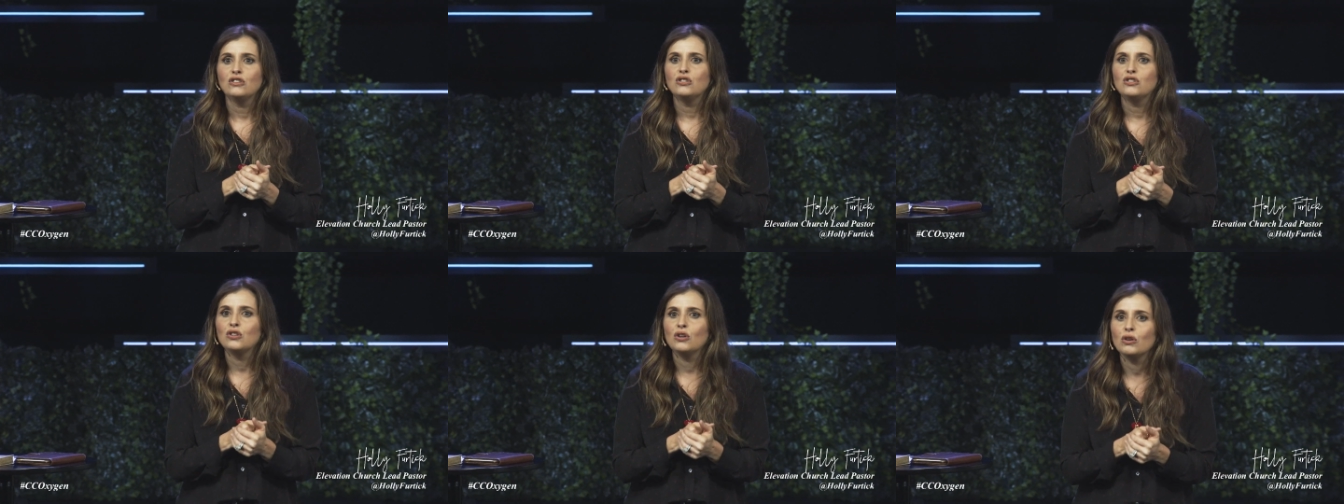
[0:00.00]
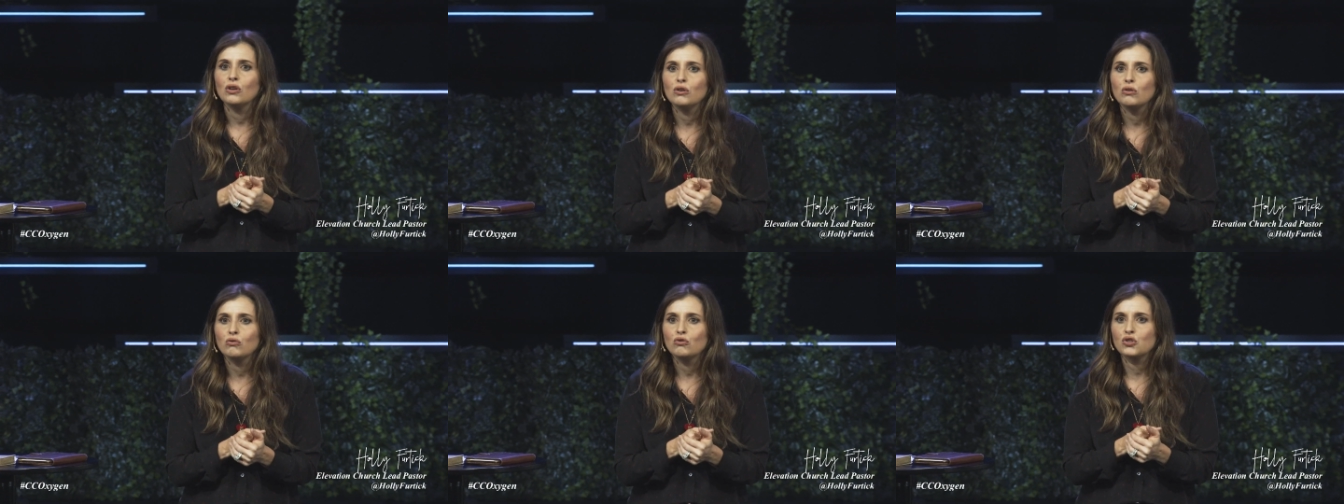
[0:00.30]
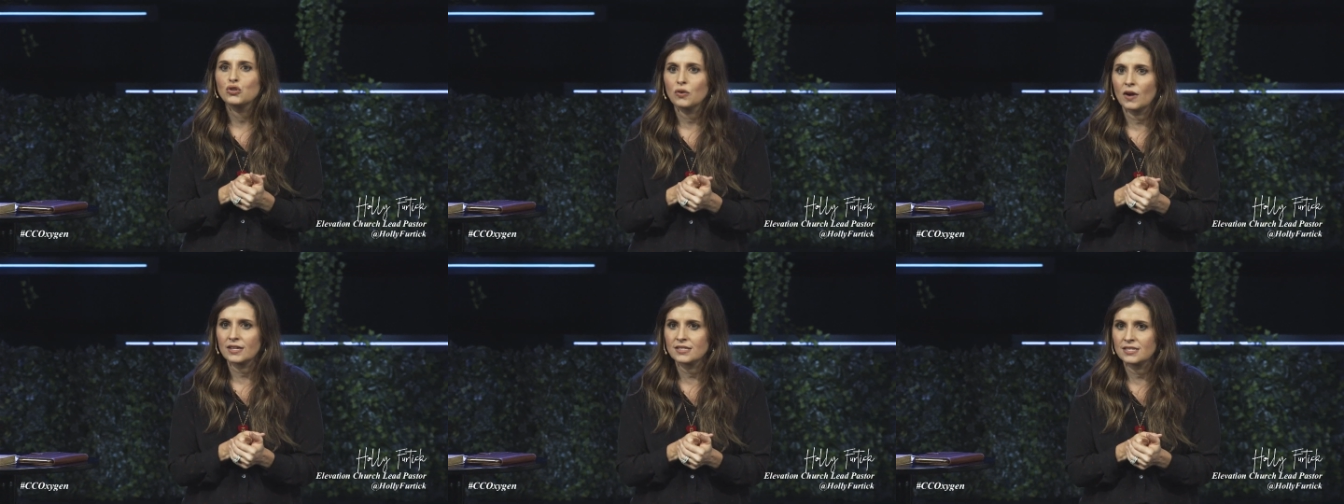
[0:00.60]
Do you
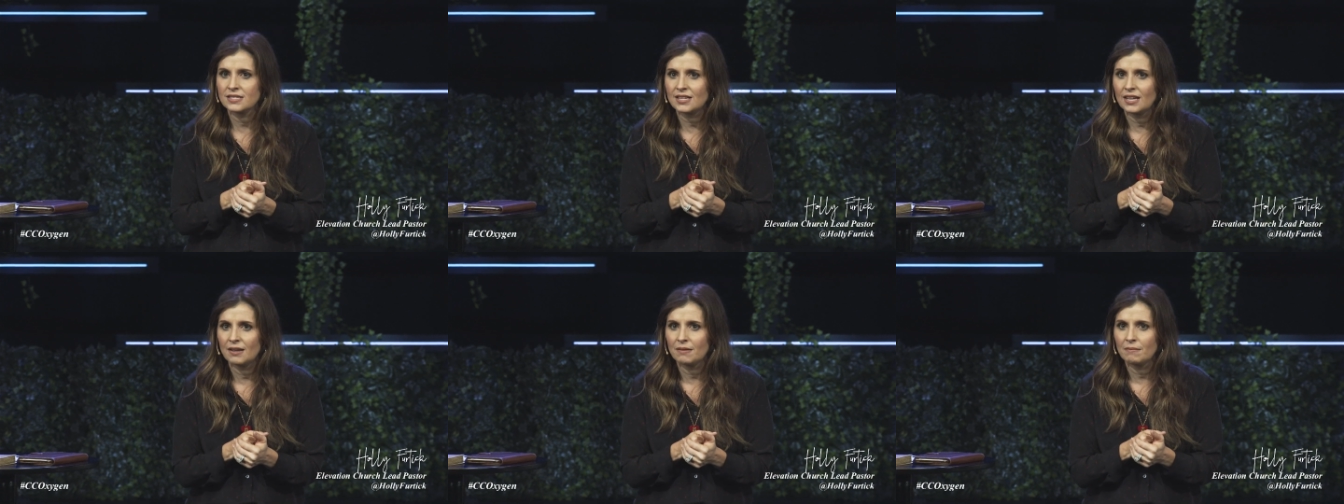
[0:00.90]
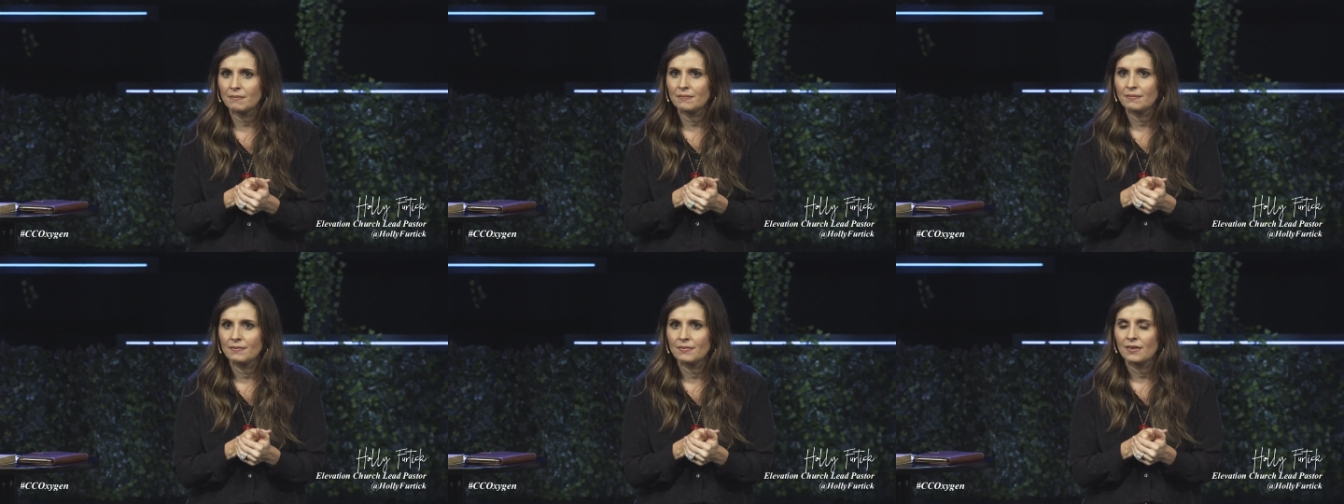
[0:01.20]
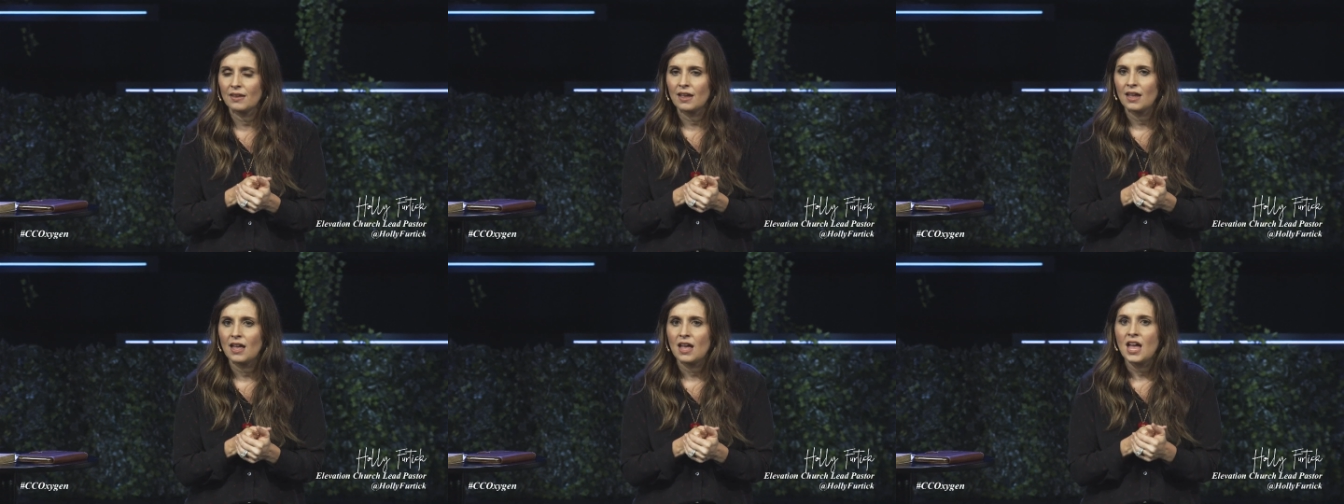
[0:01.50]
trust him?
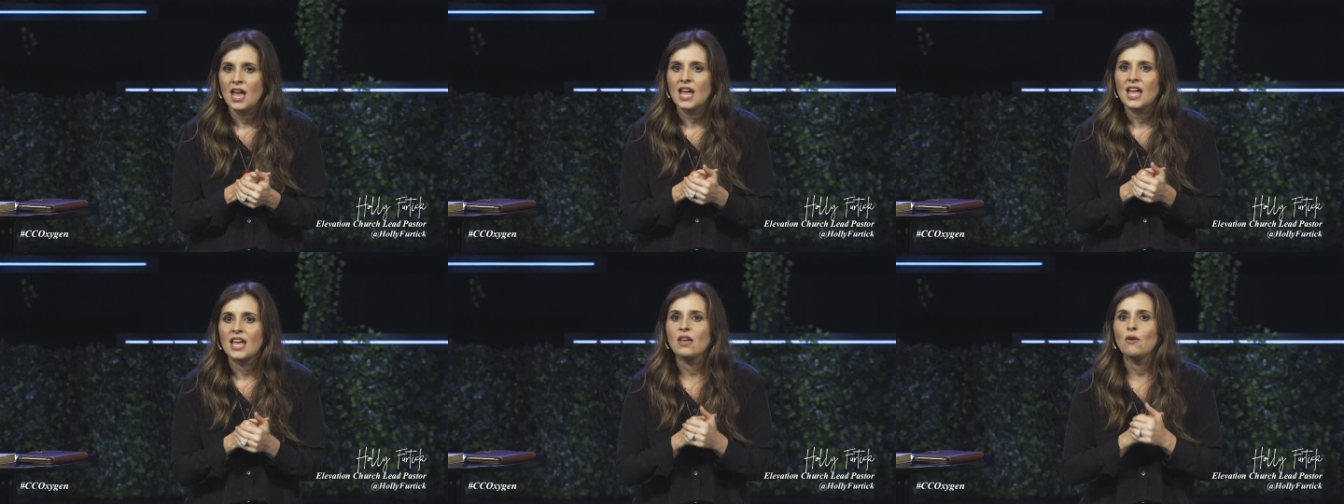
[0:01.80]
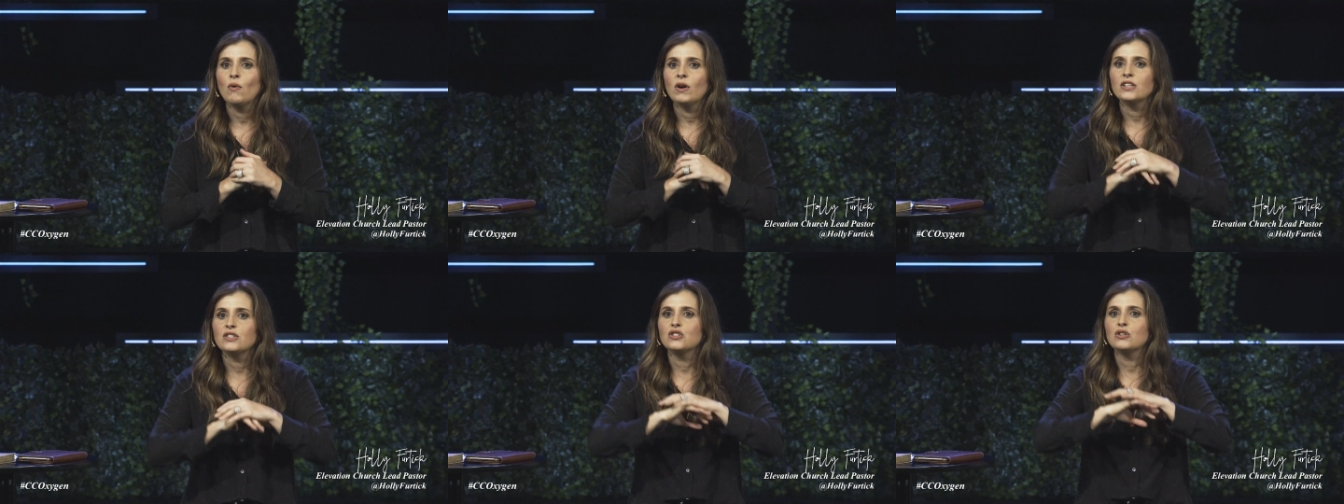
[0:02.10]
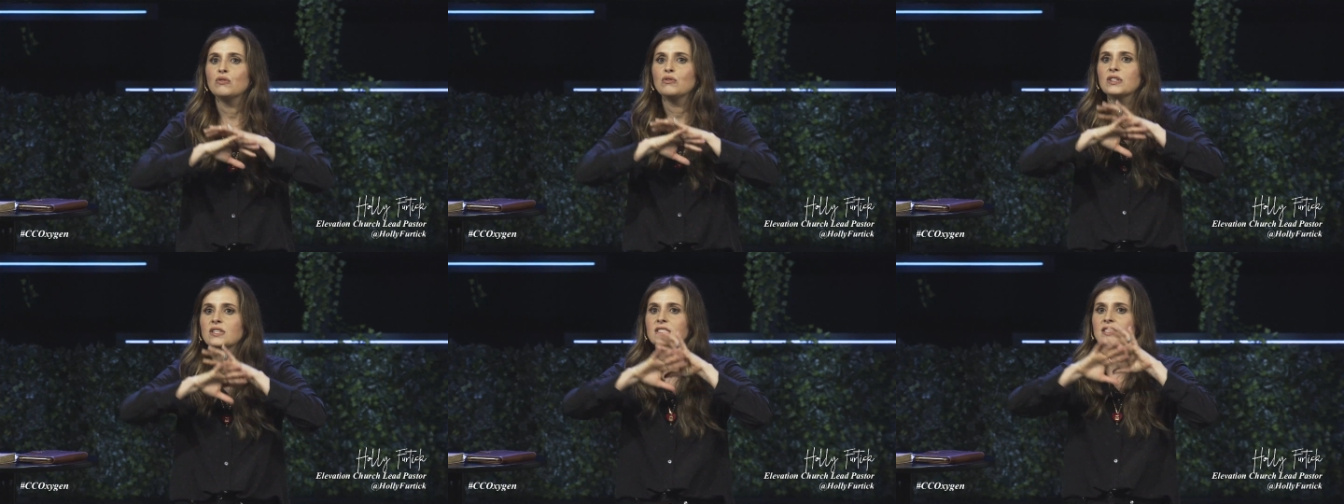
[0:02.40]
He wants
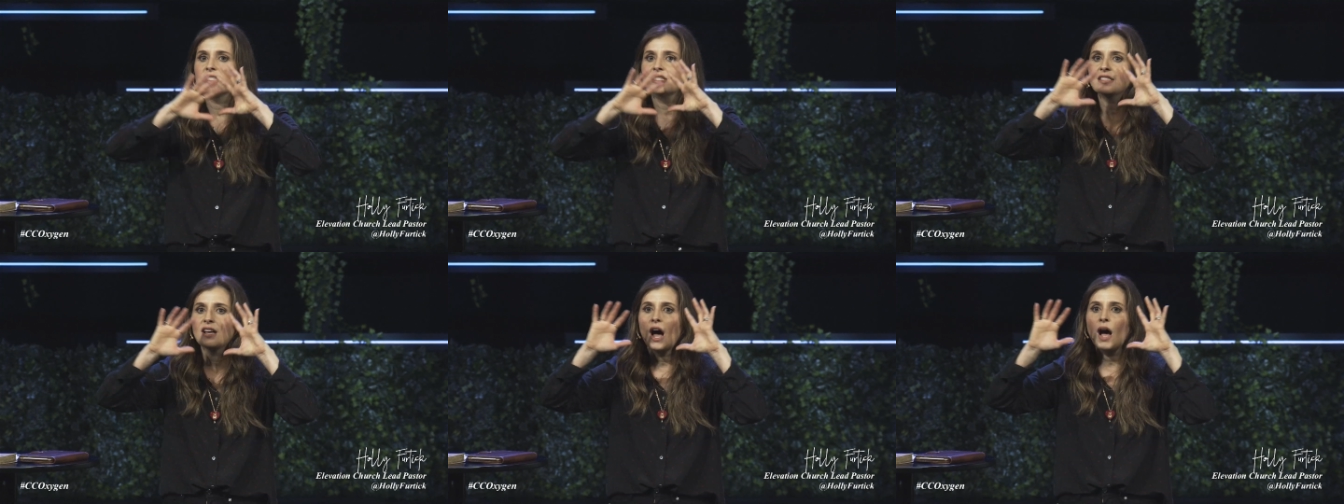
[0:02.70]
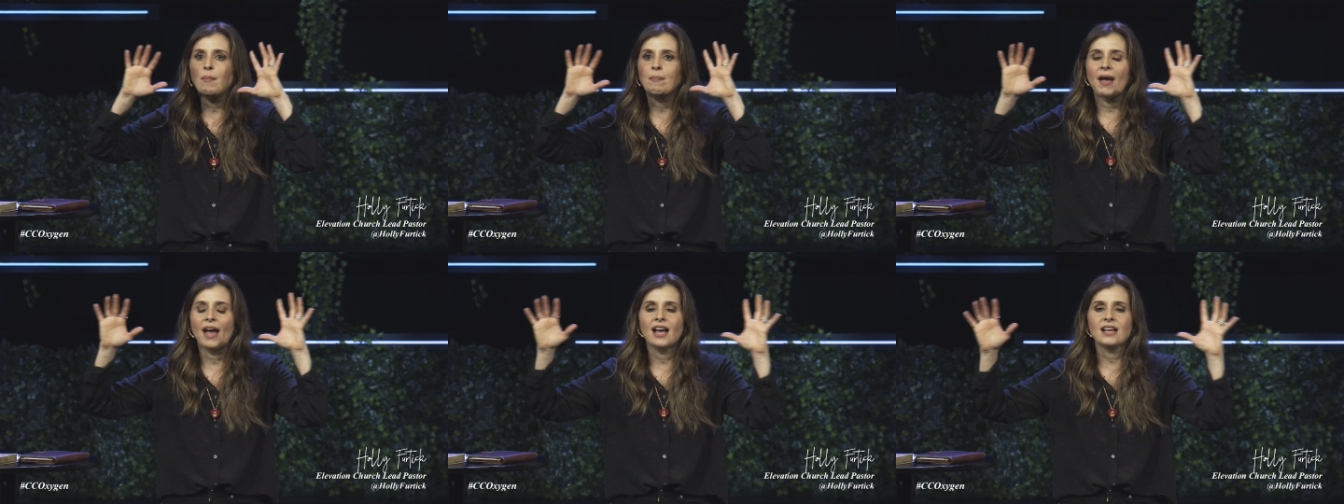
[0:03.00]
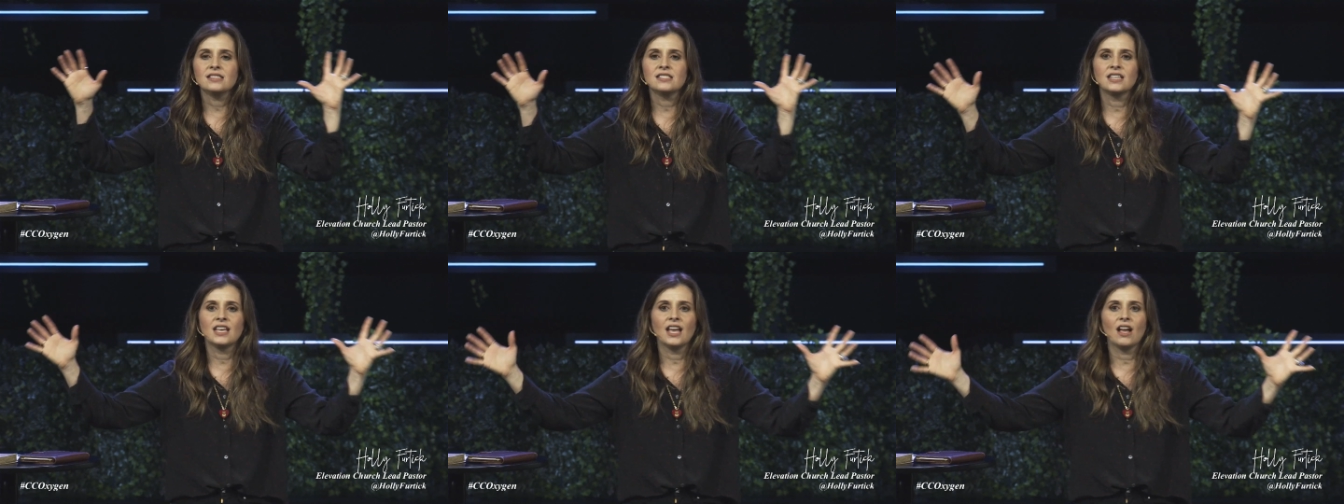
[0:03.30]
you to stop
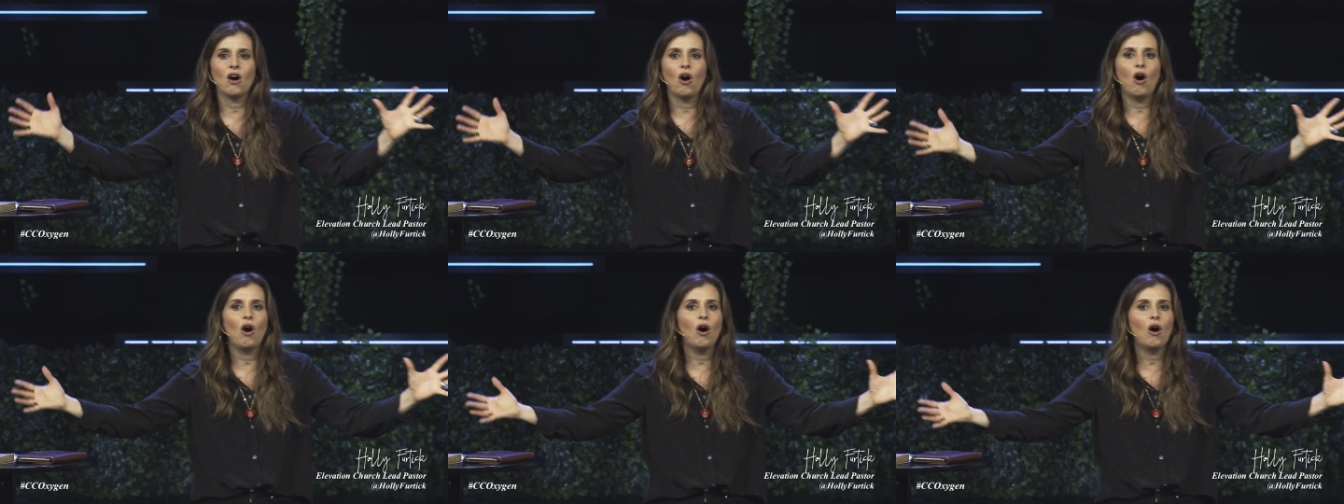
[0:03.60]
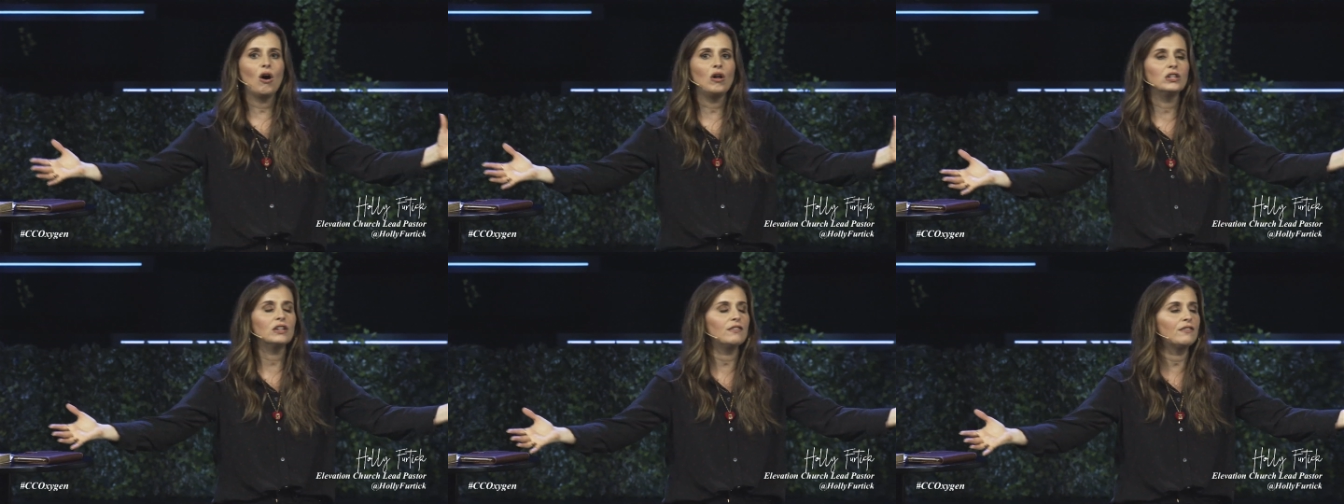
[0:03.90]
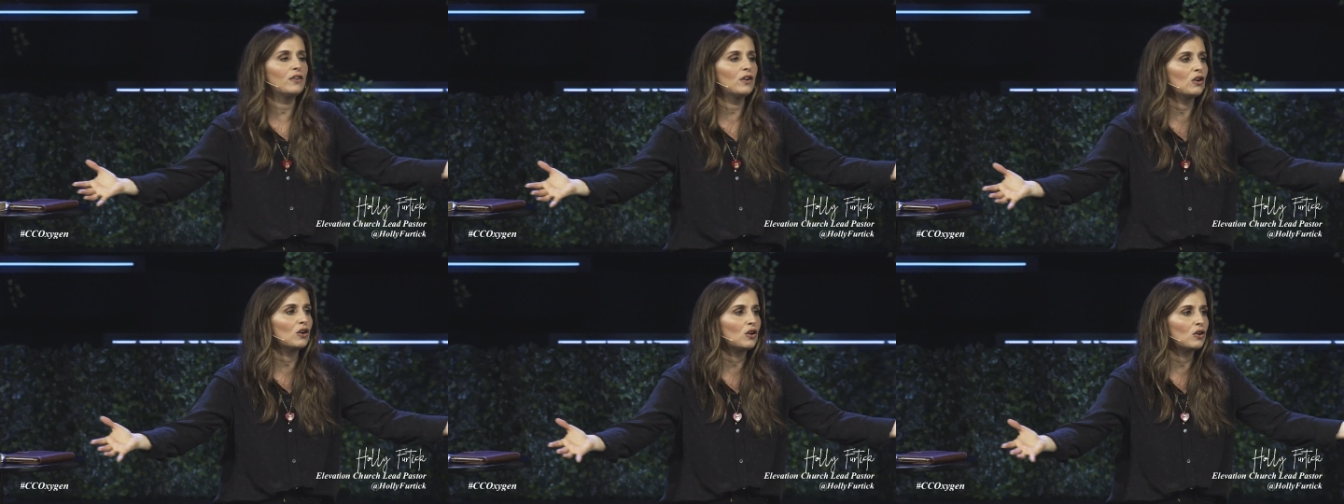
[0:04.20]
asking all of